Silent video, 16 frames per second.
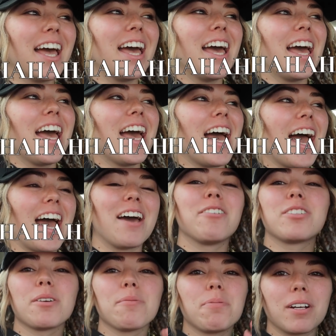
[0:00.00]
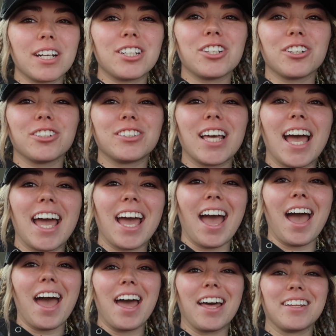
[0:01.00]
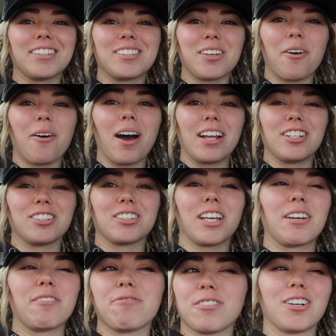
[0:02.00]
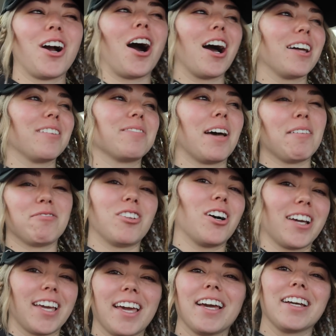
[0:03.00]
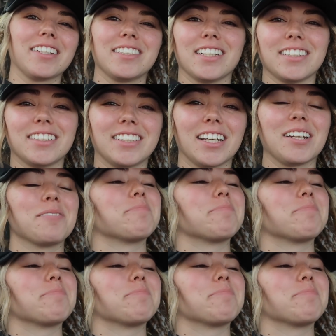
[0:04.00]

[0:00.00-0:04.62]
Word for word: it was a pretty chill day and so I just like forgot that vlogging existed.